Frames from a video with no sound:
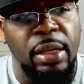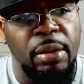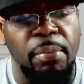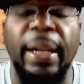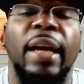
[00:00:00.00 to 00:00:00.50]

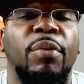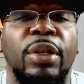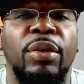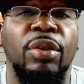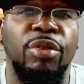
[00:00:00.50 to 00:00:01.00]
Black
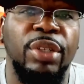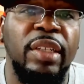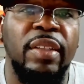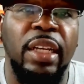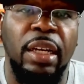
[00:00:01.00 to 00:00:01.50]
Widow agrees
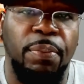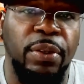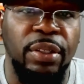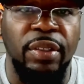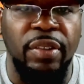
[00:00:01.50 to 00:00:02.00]
to help her
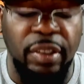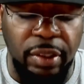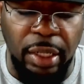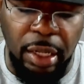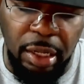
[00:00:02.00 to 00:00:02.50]
little
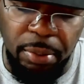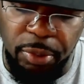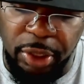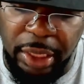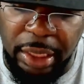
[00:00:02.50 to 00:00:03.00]
sister,
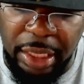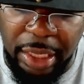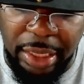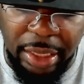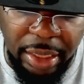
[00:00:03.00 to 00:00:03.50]

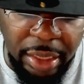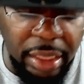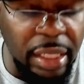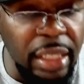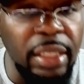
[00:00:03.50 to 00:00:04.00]

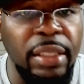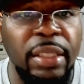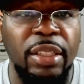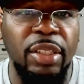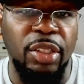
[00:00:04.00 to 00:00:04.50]
Yelena,
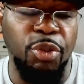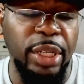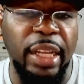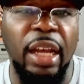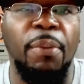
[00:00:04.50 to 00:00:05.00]
agreed
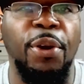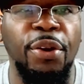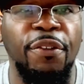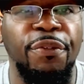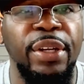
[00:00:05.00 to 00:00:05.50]
to help
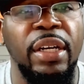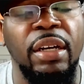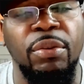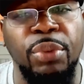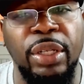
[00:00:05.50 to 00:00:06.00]
her free the
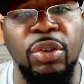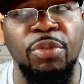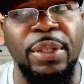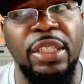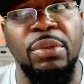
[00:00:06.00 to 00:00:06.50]
other widows.
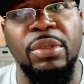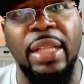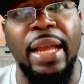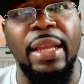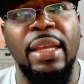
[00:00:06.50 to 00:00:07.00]
But she was
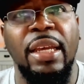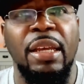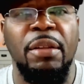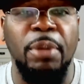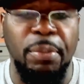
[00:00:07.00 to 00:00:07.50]
like,
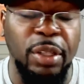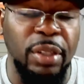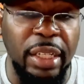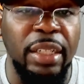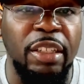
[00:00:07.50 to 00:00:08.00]
but
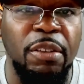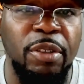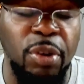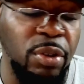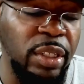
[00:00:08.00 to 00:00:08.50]
Yelena
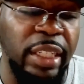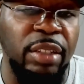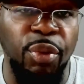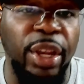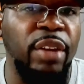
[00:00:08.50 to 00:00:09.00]
told her that the
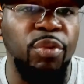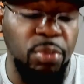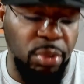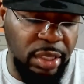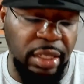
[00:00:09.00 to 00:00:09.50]
Red Room
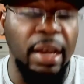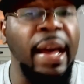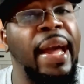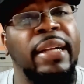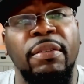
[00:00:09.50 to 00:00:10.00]
was still
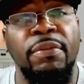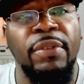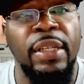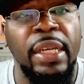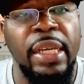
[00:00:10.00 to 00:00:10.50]
active.
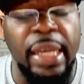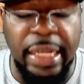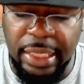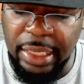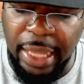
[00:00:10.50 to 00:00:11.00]
And
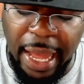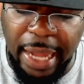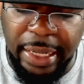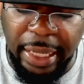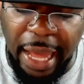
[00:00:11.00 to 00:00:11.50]
this guy,
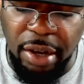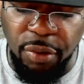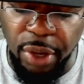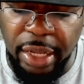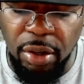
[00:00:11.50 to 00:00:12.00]
the guy that
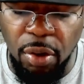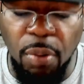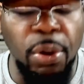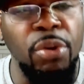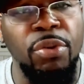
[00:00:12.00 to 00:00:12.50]
ran the whole
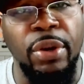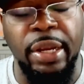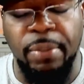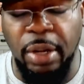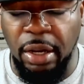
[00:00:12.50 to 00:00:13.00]
program,